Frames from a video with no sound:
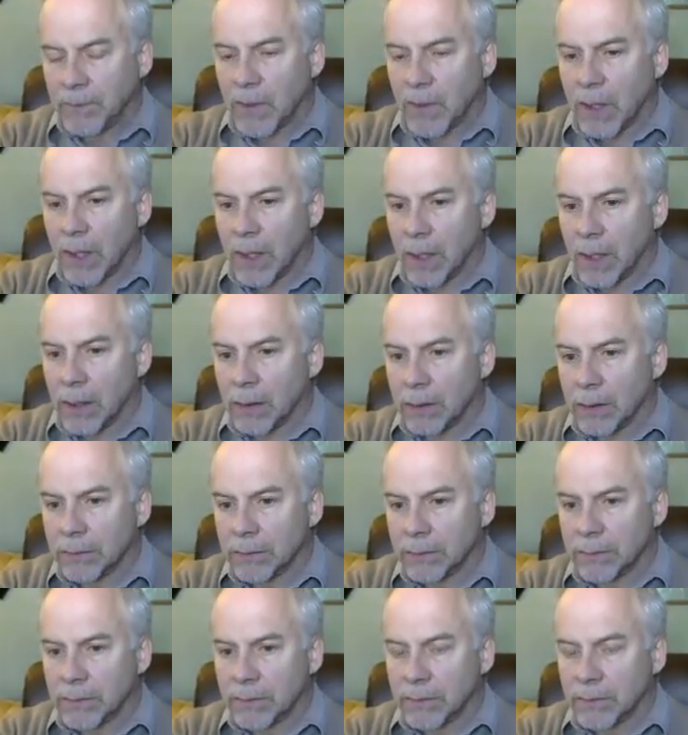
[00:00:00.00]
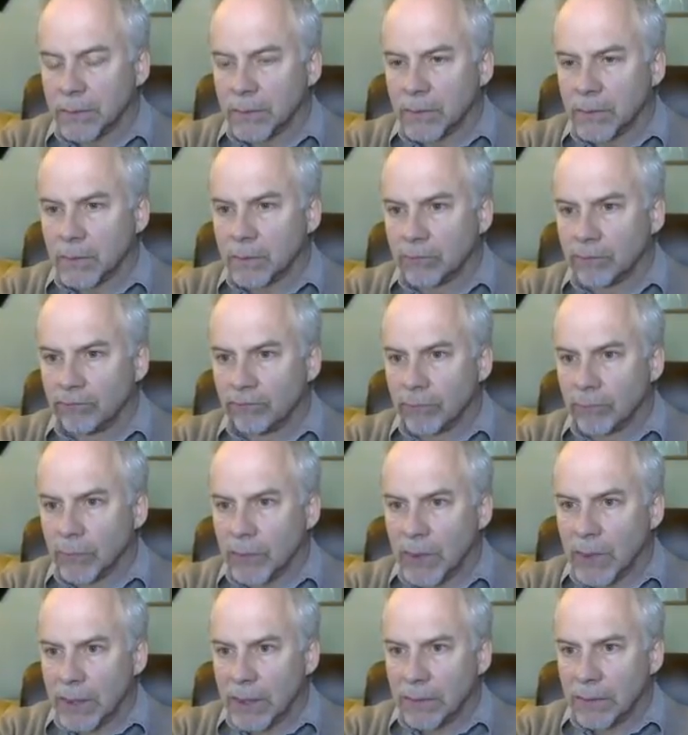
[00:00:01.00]
that,
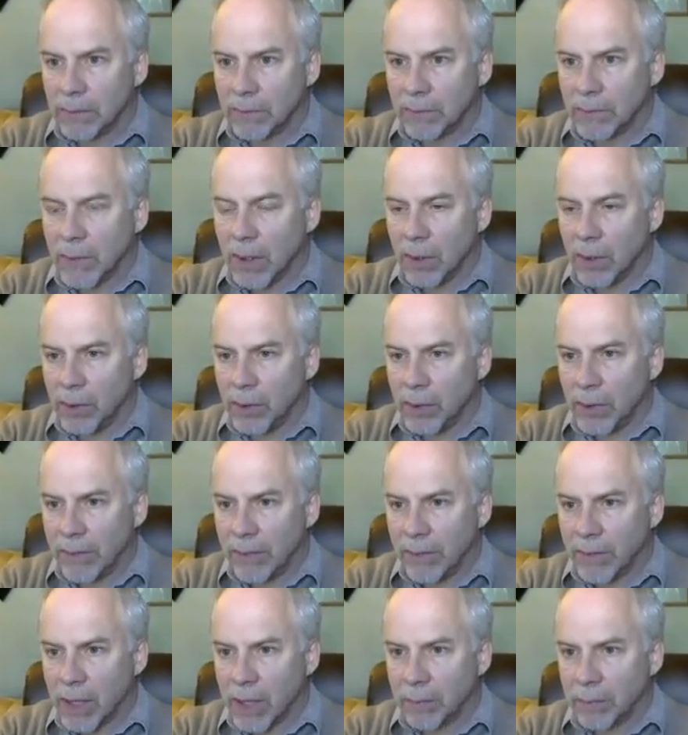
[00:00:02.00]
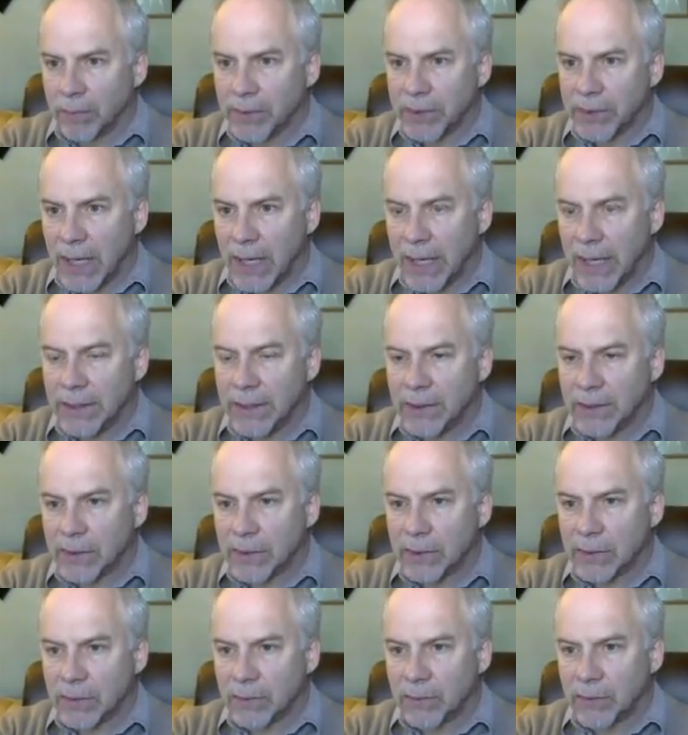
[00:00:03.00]
you have a couple
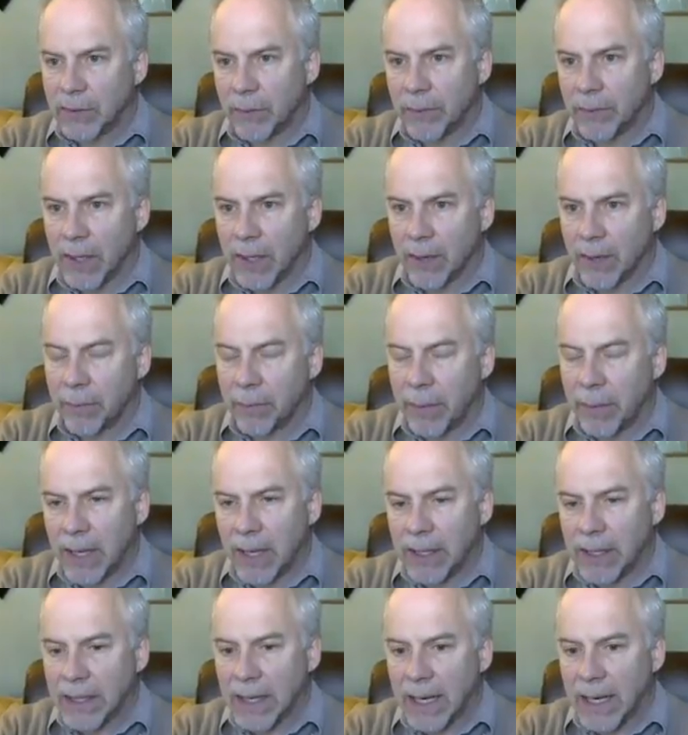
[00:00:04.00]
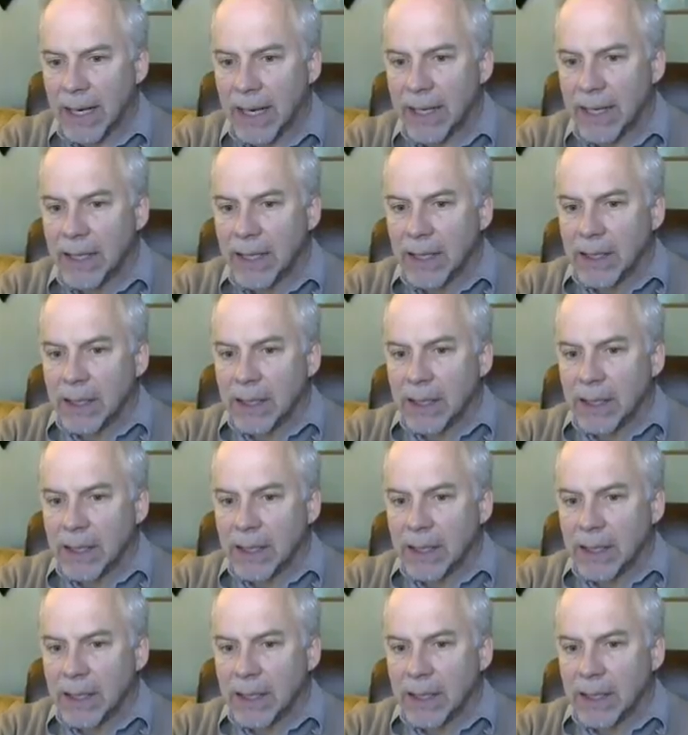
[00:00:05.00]
sides from the other polygon,